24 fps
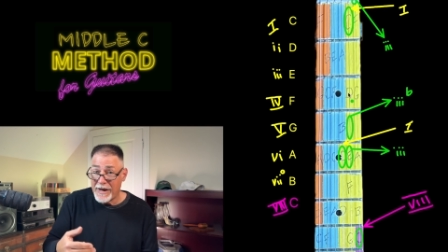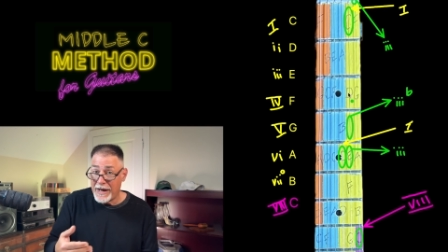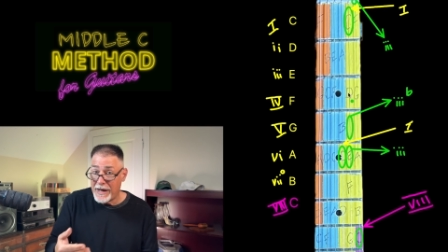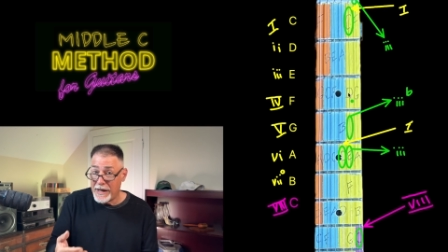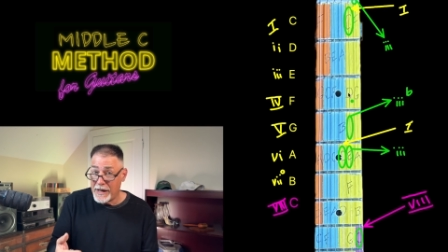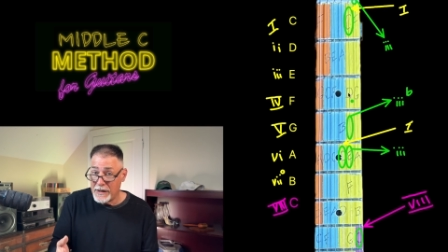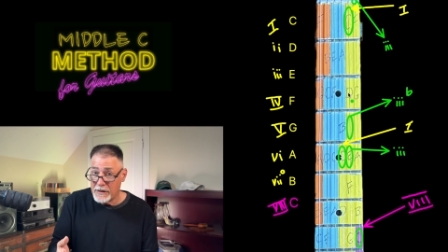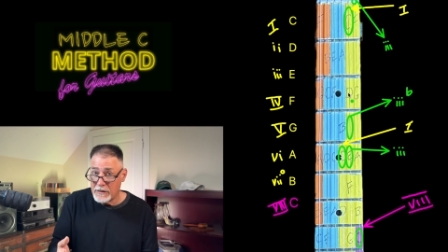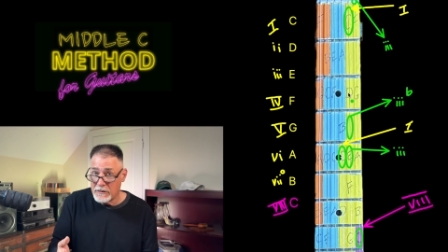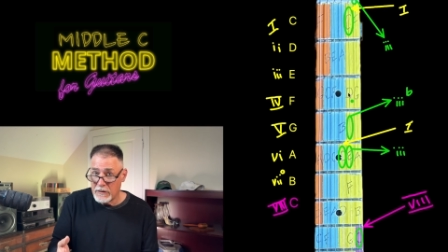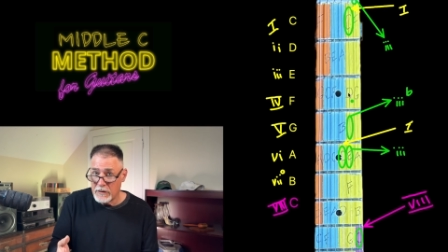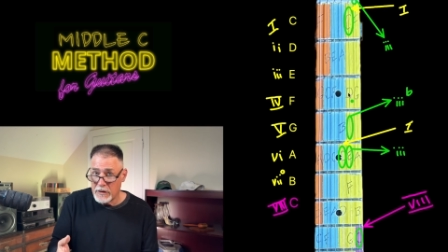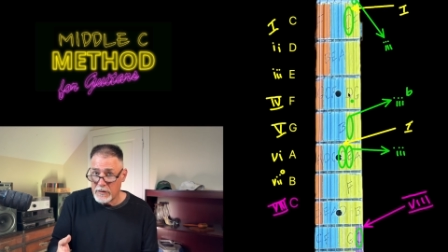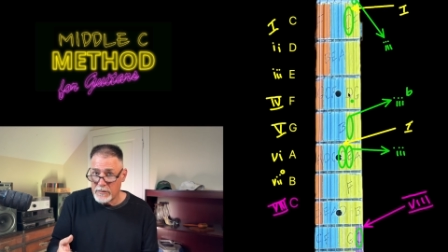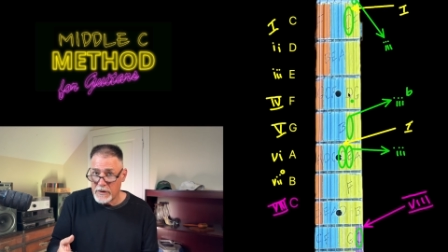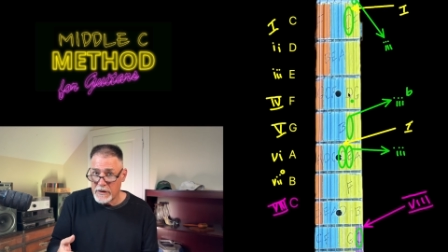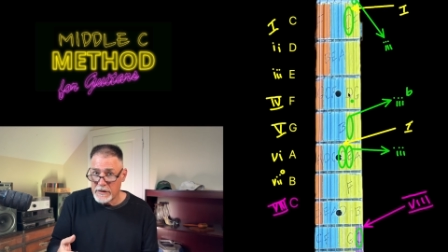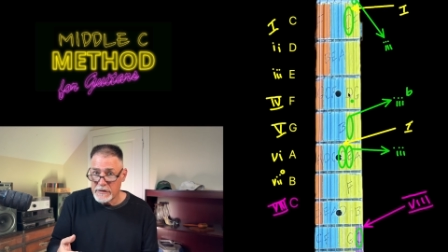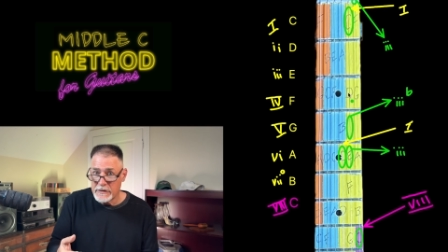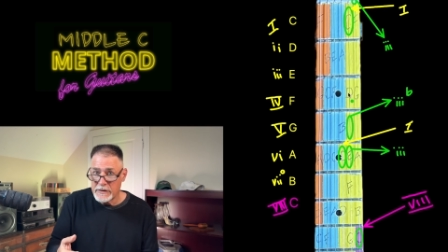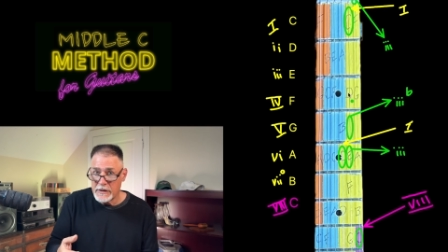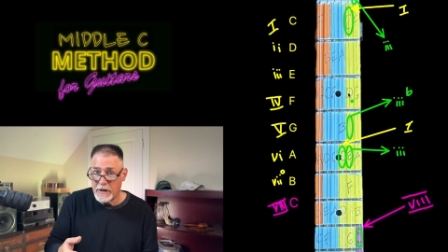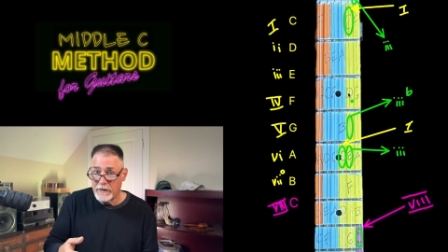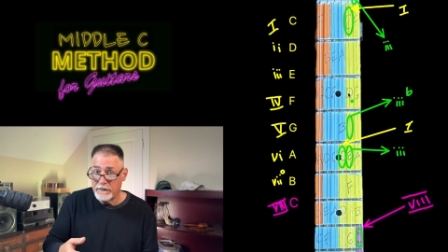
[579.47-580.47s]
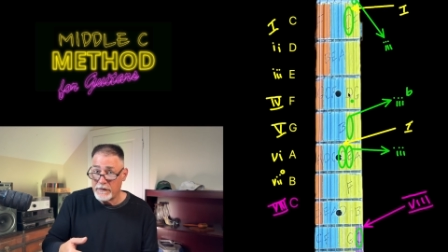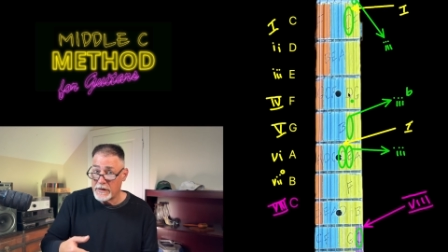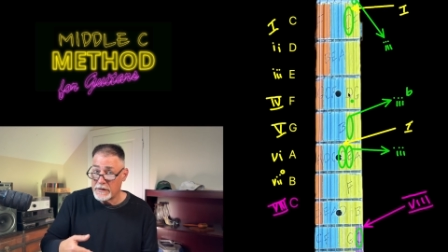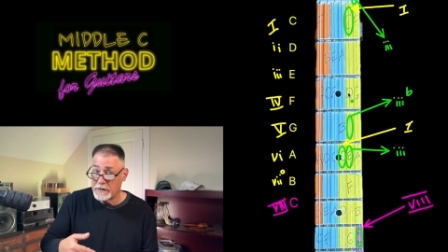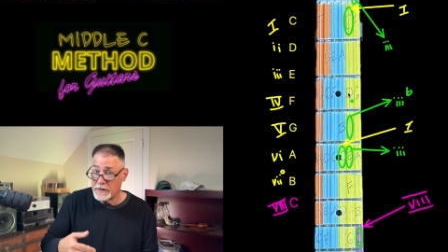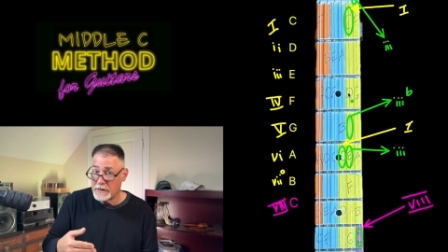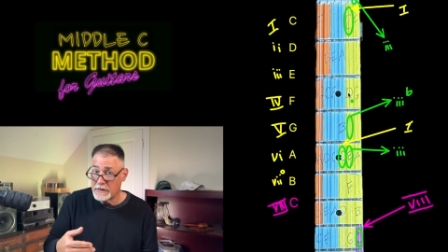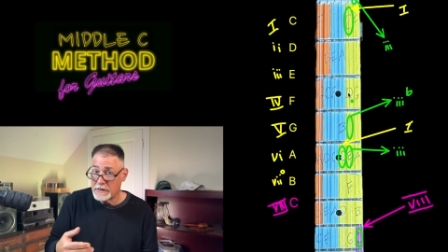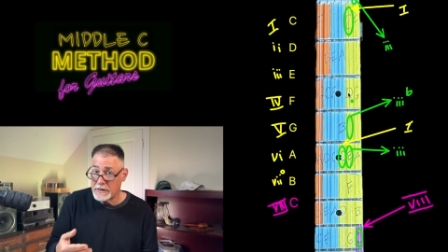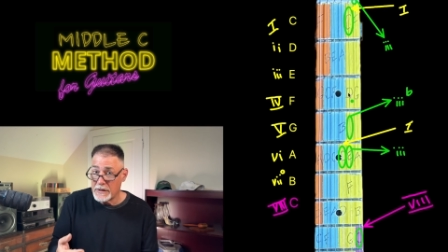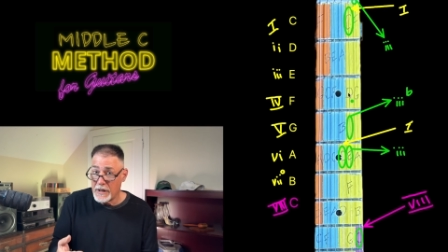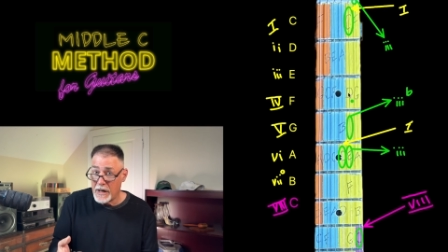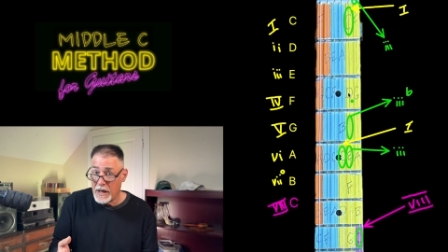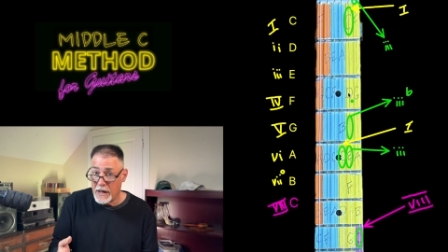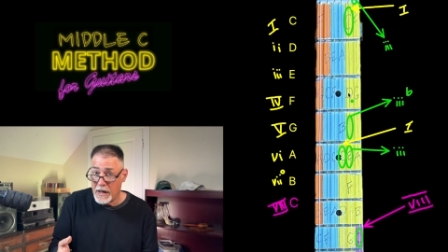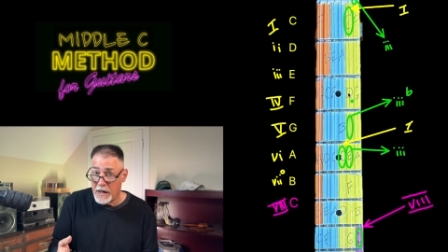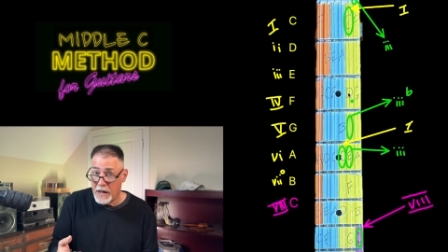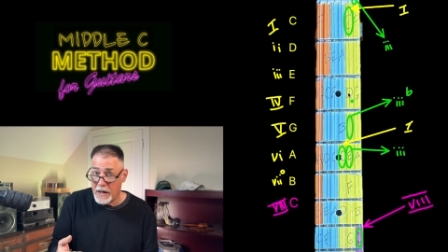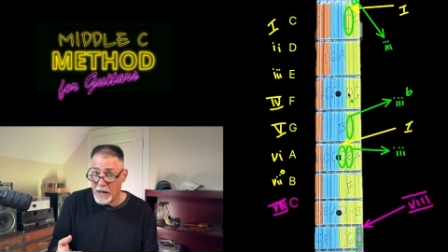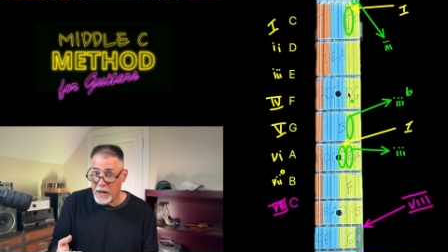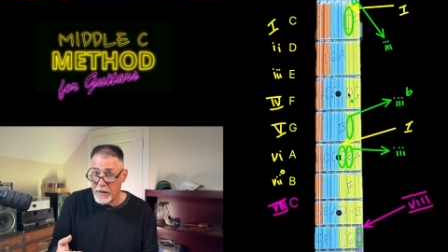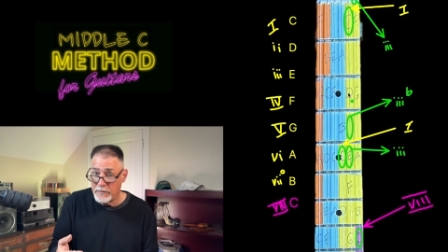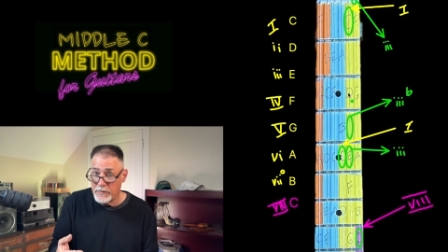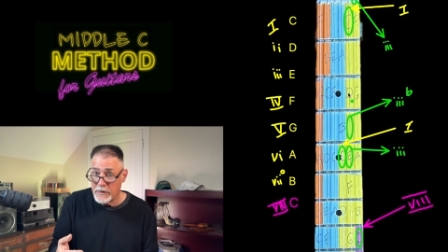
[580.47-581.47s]
anchoring myself at the
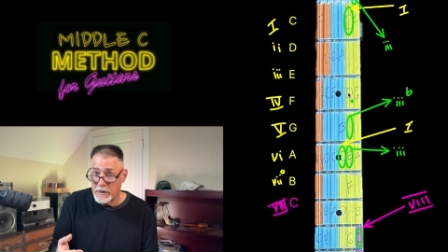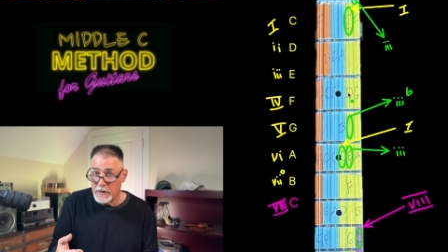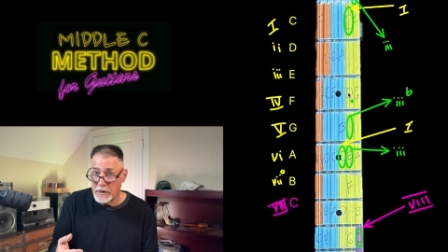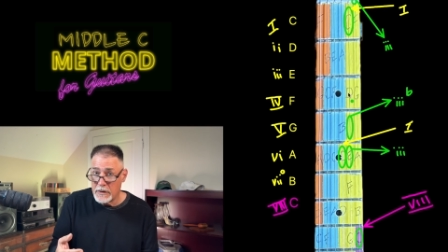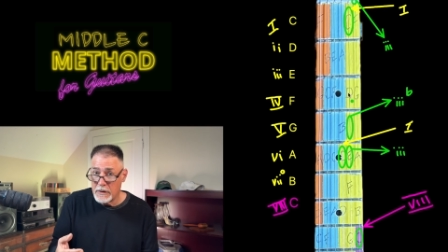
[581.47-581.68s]
top